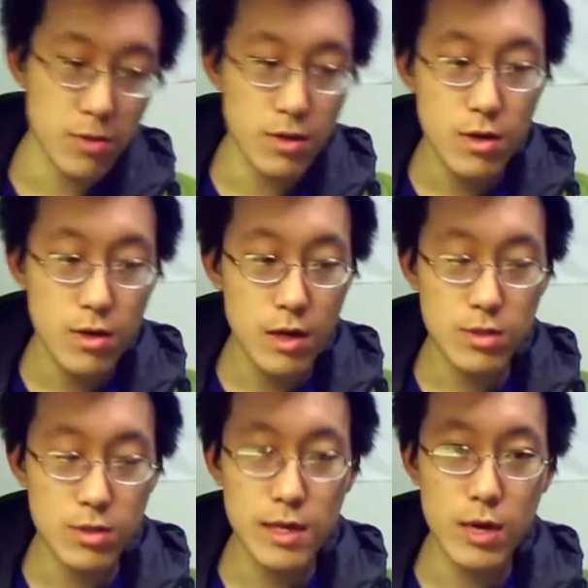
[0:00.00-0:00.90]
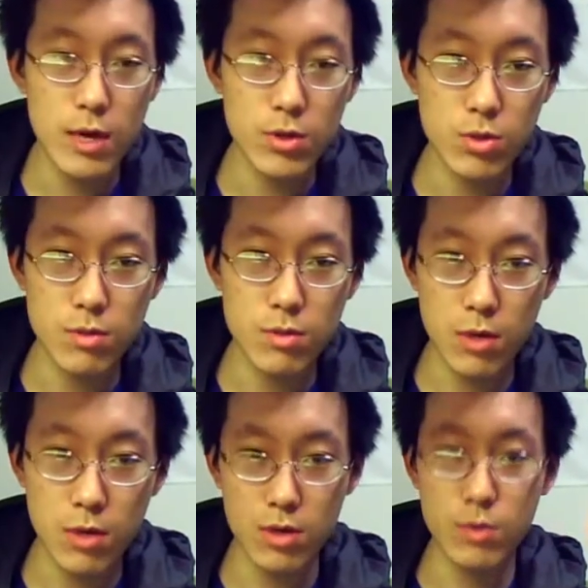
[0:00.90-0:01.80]
But I'll see how it goes
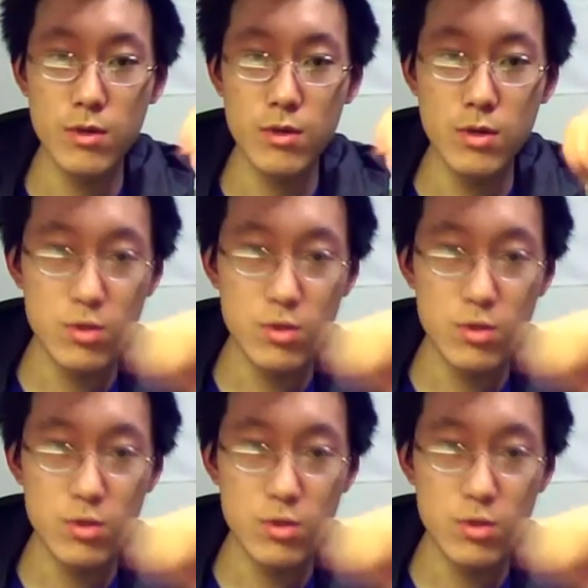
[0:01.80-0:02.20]
tomorrow